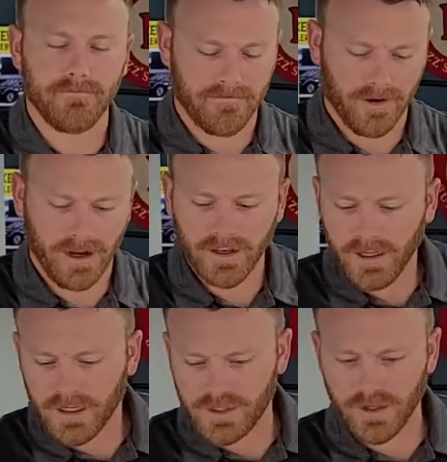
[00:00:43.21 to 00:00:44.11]
up front.
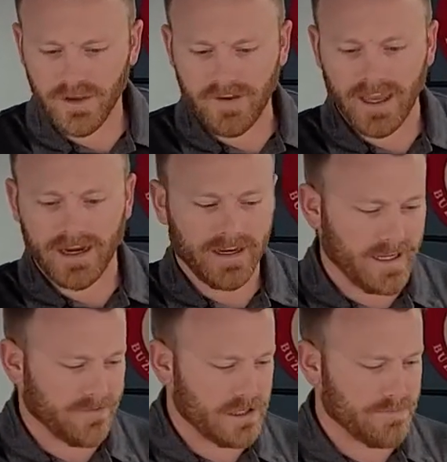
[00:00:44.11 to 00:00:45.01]
So you've got
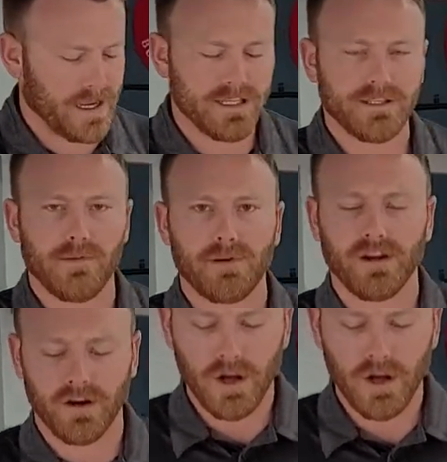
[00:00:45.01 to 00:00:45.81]
enough space up here